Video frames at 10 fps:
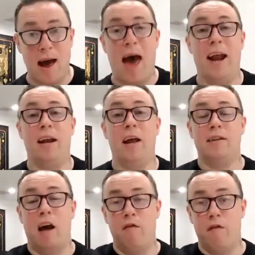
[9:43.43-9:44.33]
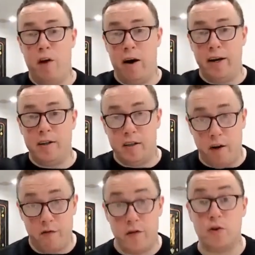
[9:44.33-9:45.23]
And it is a very
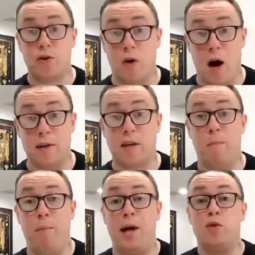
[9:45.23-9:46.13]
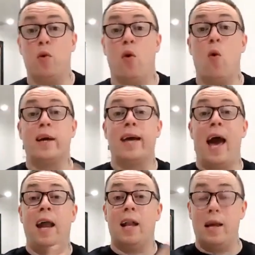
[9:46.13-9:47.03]
different trance compared to an
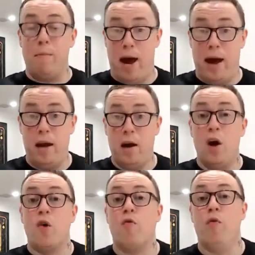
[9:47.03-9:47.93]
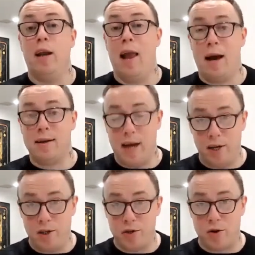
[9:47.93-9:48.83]
organically made
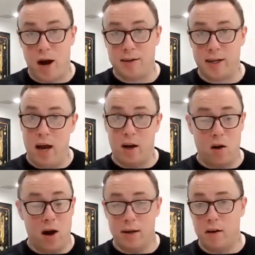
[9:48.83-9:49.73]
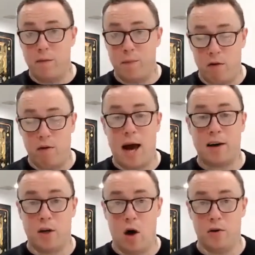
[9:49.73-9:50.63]
relaxation trance. Again, a client doesn't have to be
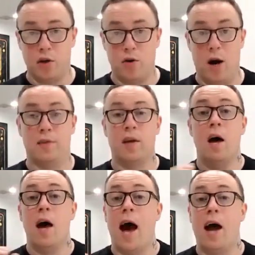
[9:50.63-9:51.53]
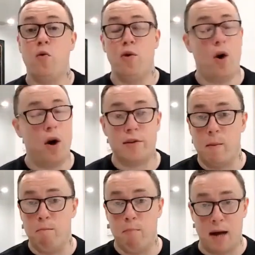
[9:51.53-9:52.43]
relaxed to go into trance. And you'll notice
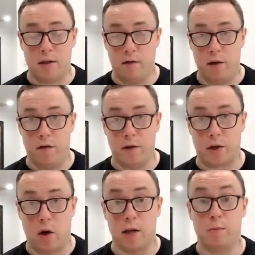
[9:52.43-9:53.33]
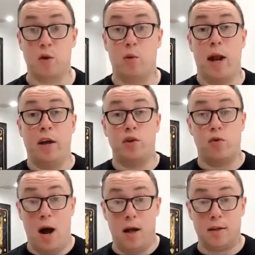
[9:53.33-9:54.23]
the massive difference, guys, between a
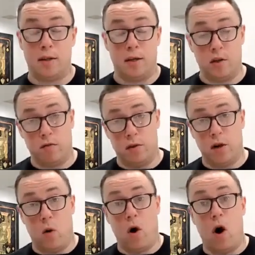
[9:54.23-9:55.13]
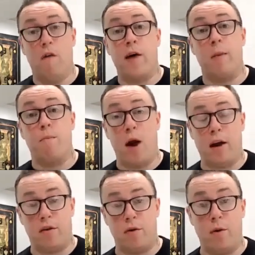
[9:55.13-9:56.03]
trance that's a result of a
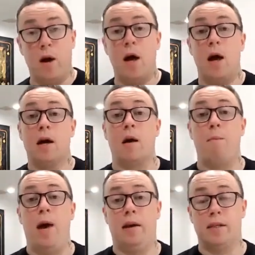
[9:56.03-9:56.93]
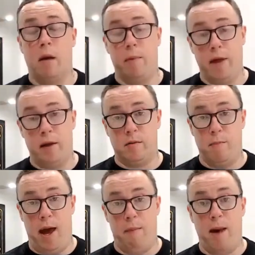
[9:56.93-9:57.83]
breakthrough compared to something that is
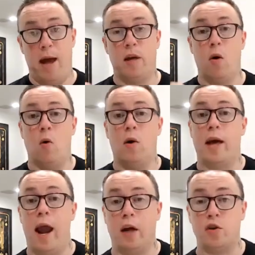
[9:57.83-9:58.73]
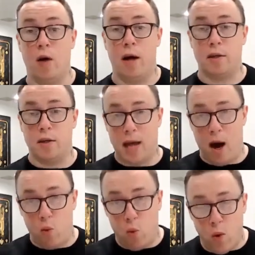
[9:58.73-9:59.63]
man-made. The organic trances
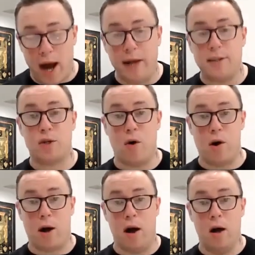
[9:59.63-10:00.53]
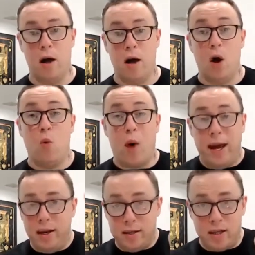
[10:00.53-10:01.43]
are way stronger,
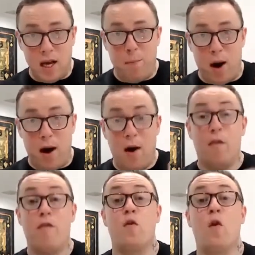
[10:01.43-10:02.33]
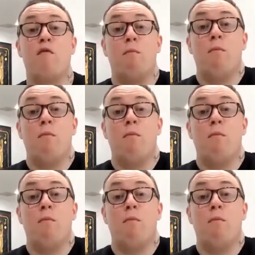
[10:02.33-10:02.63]
way deeper, full of